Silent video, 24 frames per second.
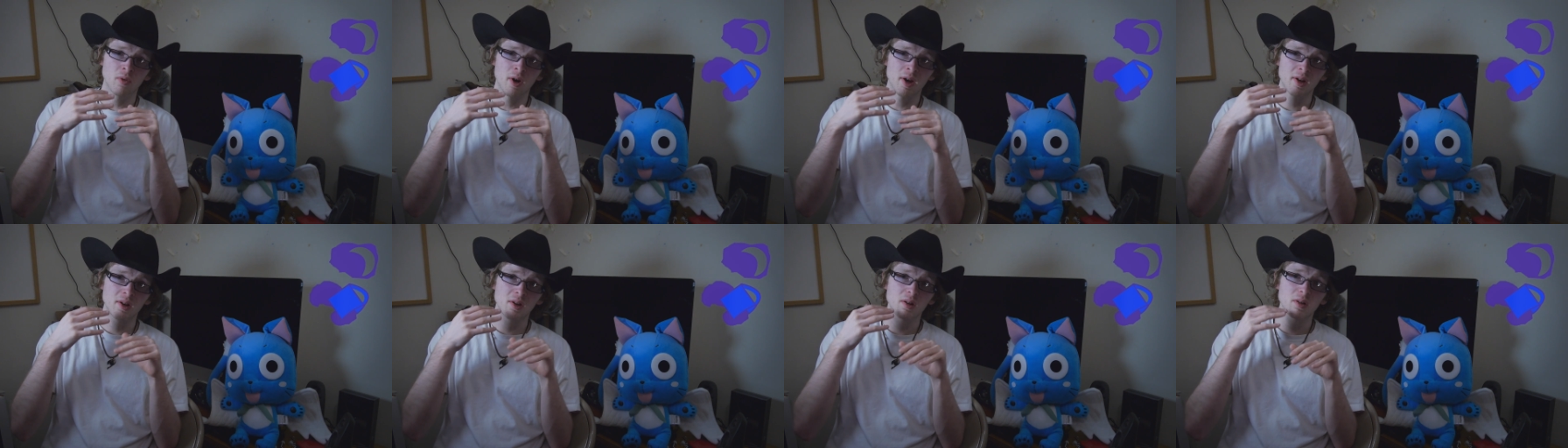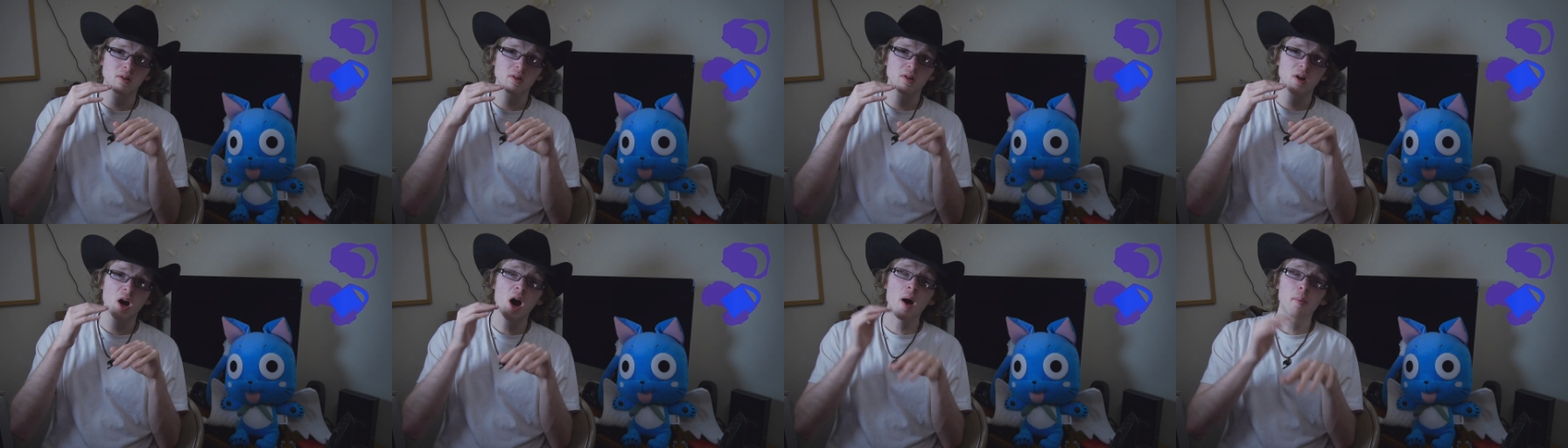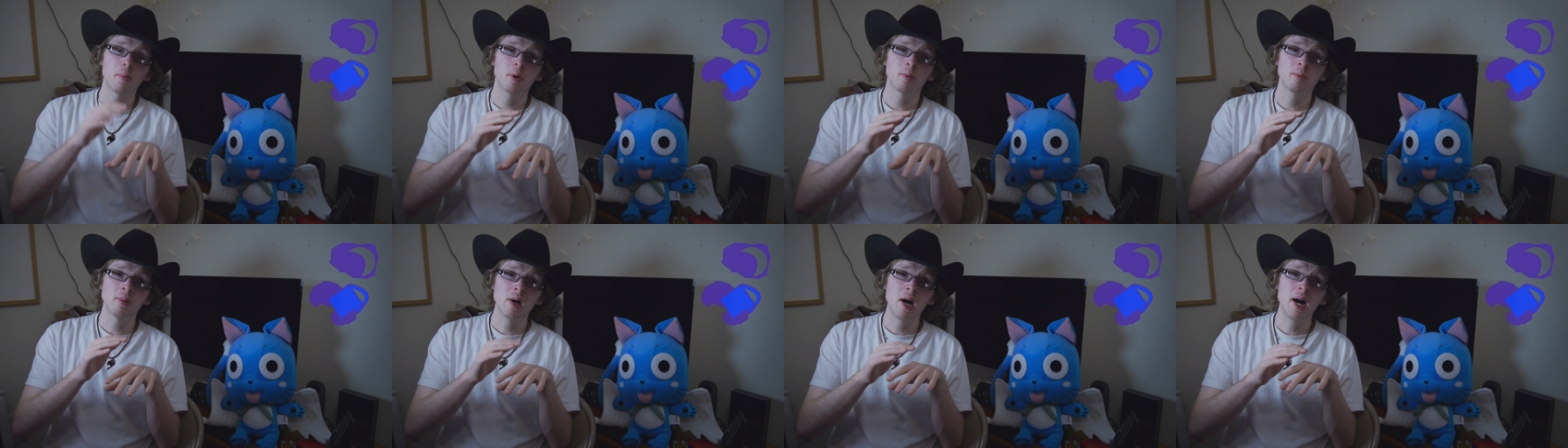like
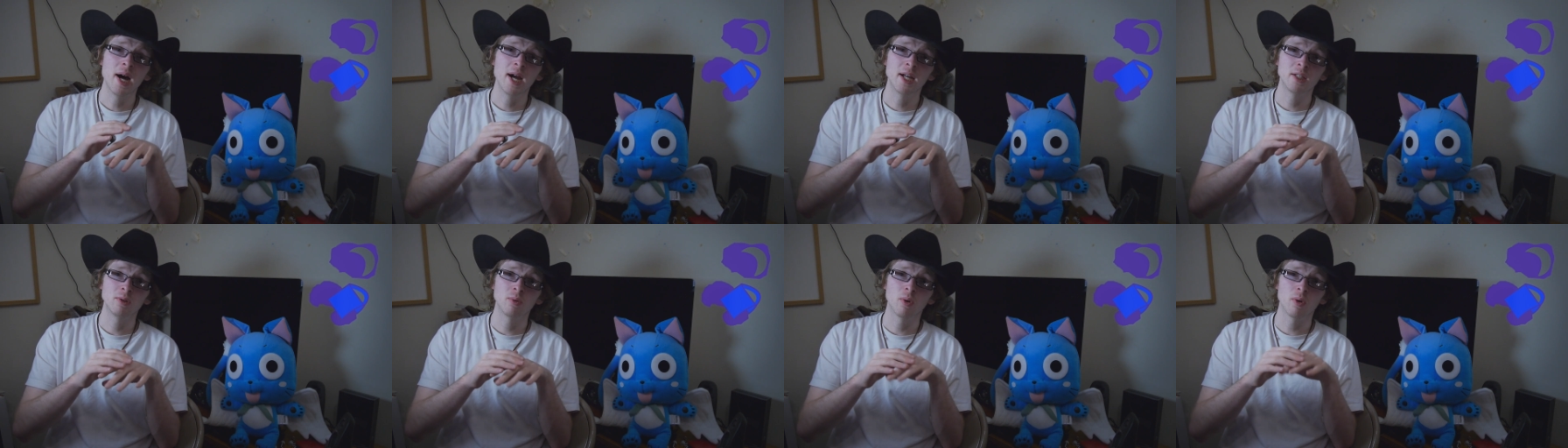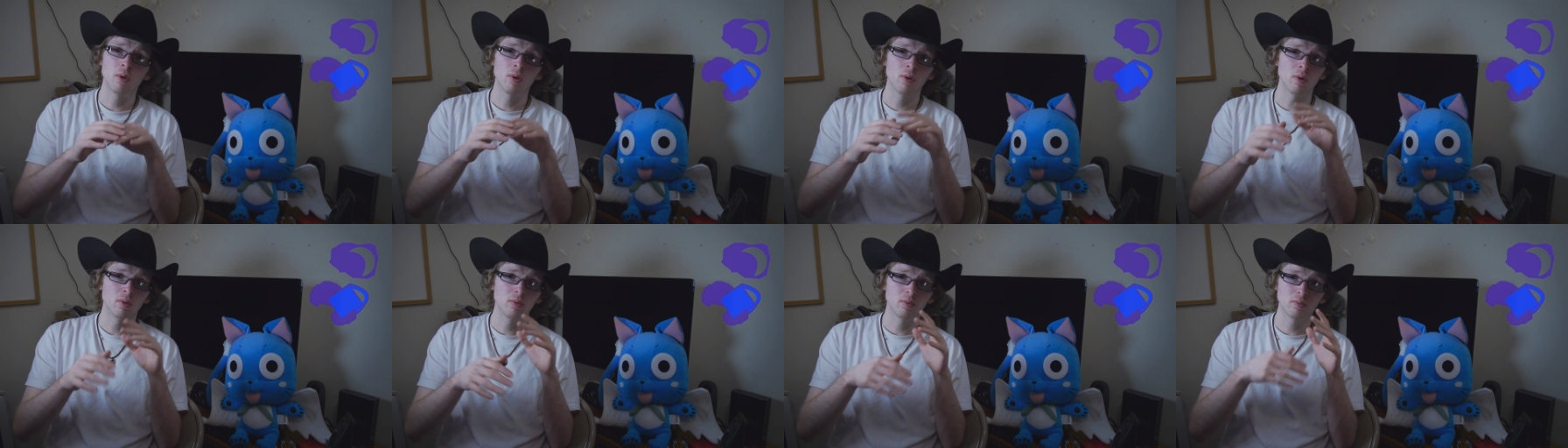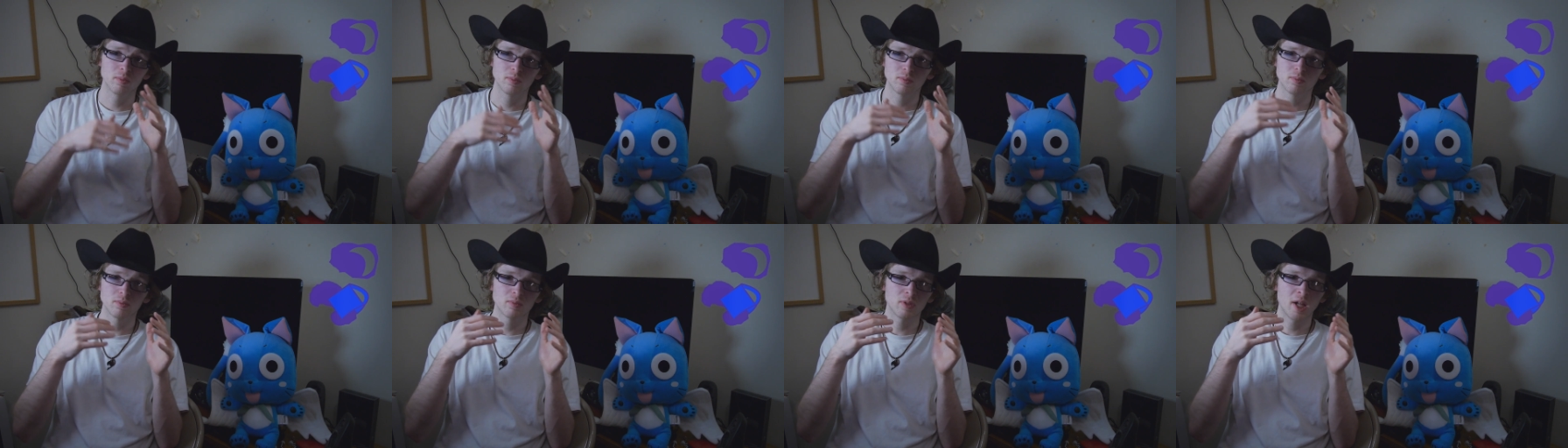compromise, or
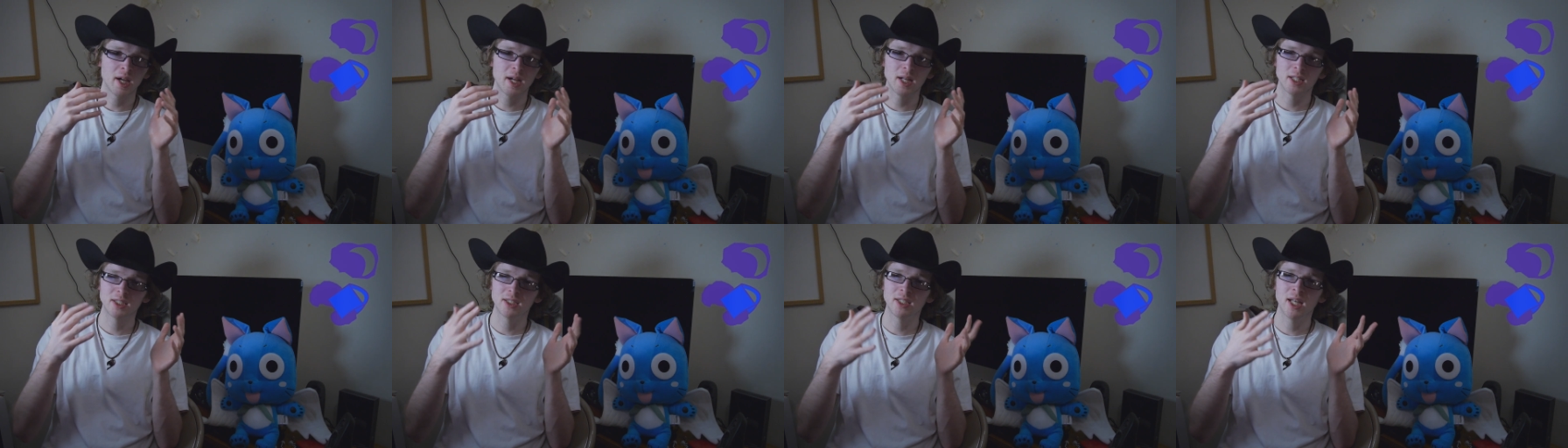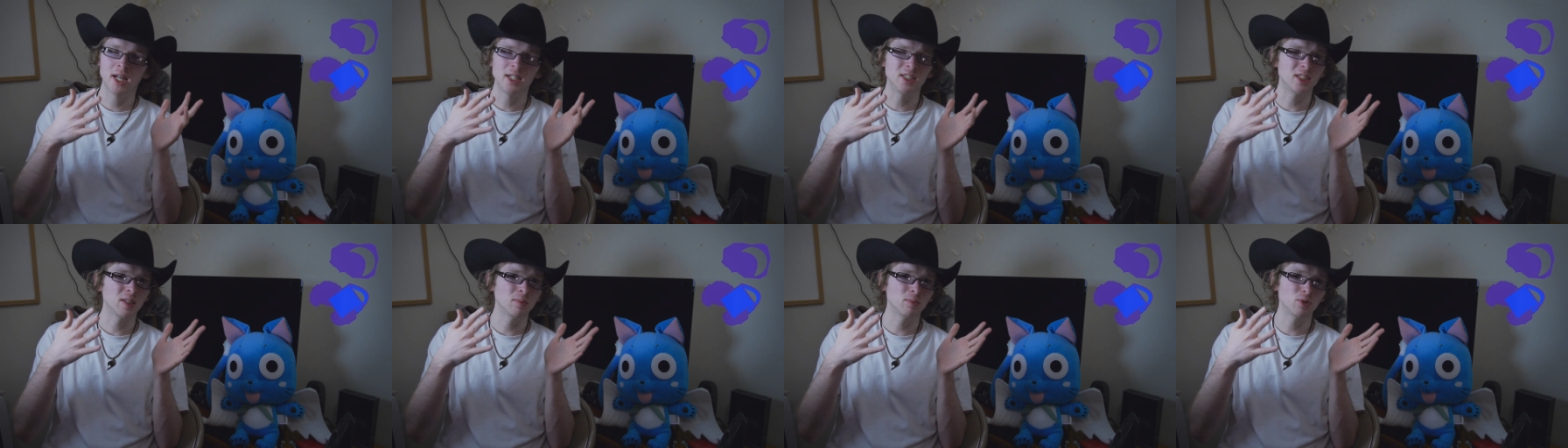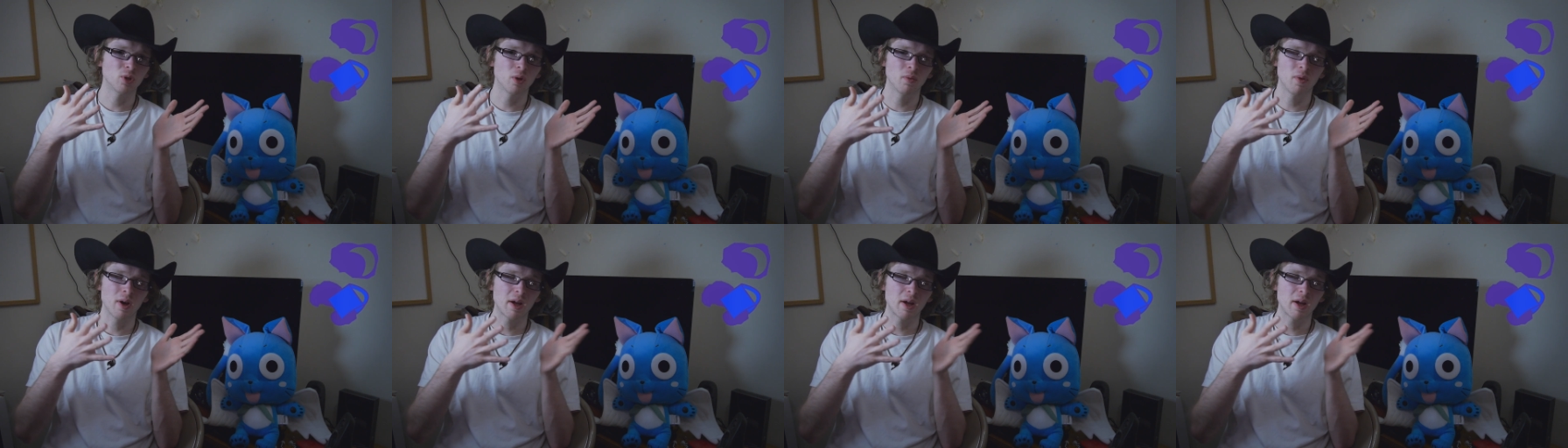like I said, some sort of